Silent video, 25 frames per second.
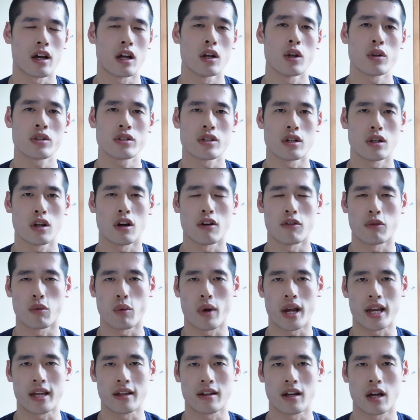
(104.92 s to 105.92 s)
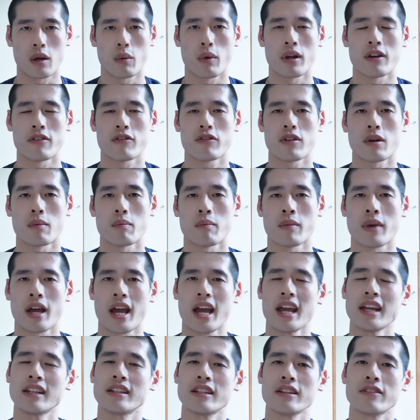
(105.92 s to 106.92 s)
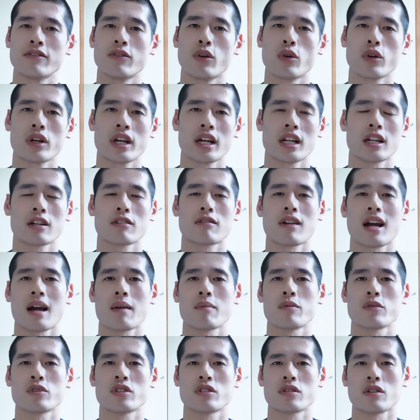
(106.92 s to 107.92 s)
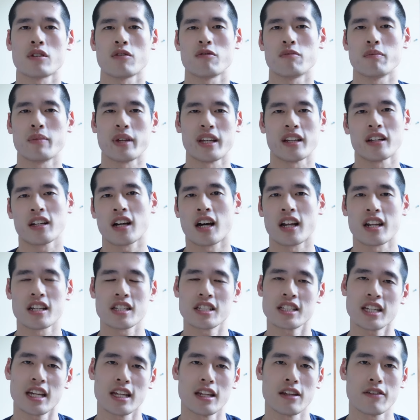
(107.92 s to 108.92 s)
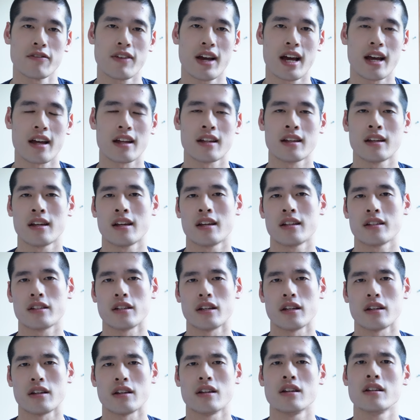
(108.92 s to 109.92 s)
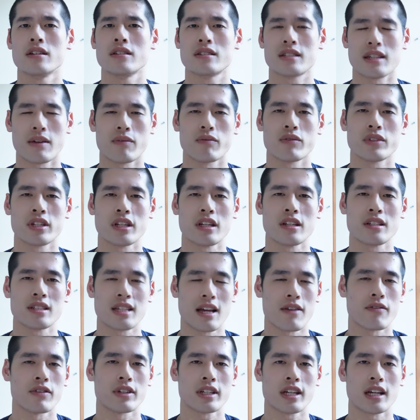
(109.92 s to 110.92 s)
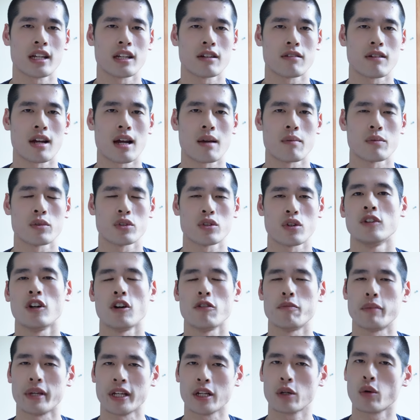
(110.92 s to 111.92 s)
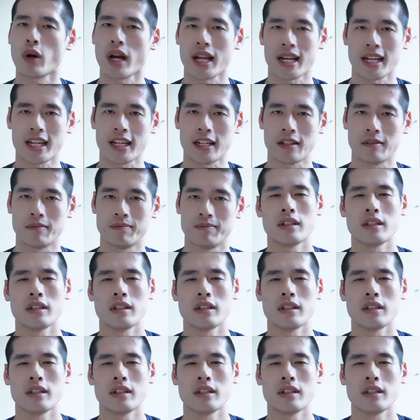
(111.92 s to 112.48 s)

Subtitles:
I lost a lot of weight. I went from 84 kilograms of being kind of skinny fat to 77 kilograms of being quite lean.